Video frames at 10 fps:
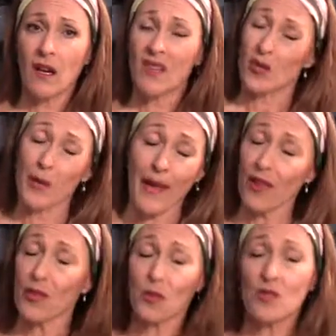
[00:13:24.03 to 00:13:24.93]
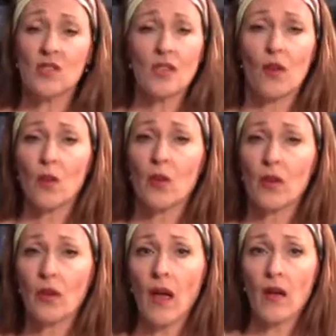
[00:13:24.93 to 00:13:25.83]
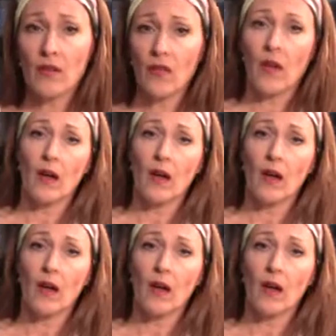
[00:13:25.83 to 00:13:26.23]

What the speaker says: or the bathrooms, where you have